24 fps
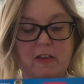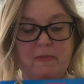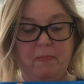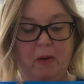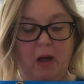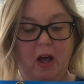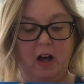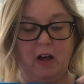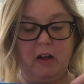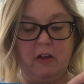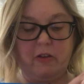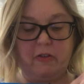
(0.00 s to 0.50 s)

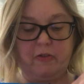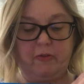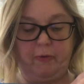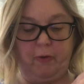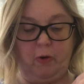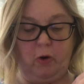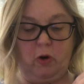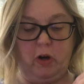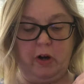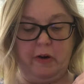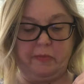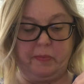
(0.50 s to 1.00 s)
past
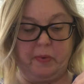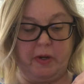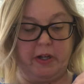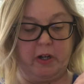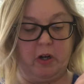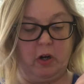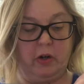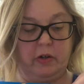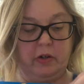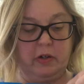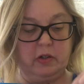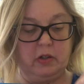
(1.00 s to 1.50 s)
4 have we
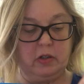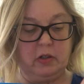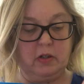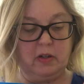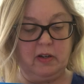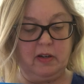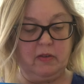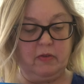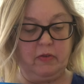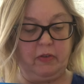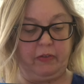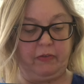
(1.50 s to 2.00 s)
gone?
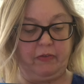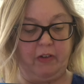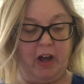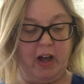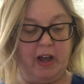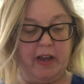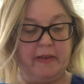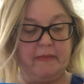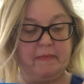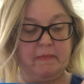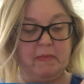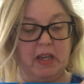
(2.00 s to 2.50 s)

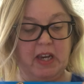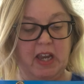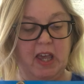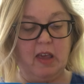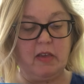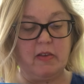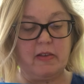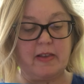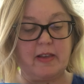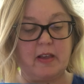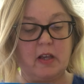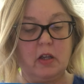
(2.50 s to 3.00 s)
5
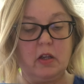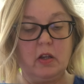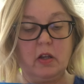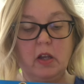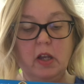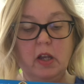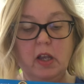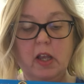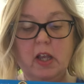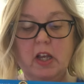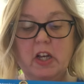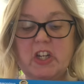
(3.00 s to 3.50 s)
minutes.
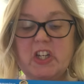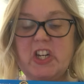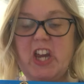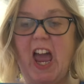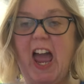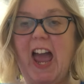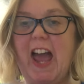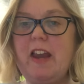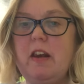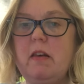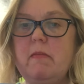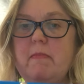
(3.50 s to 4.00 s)

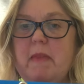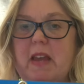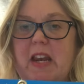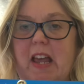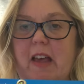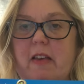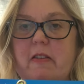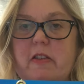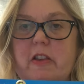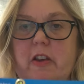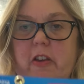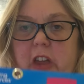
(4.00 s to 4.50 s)
10
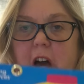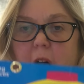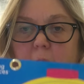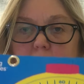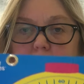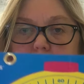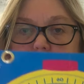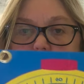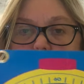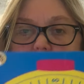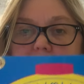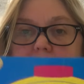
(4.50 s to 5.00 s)
minutes. So that
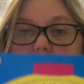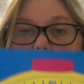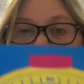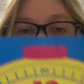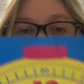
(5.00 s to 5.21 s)
would be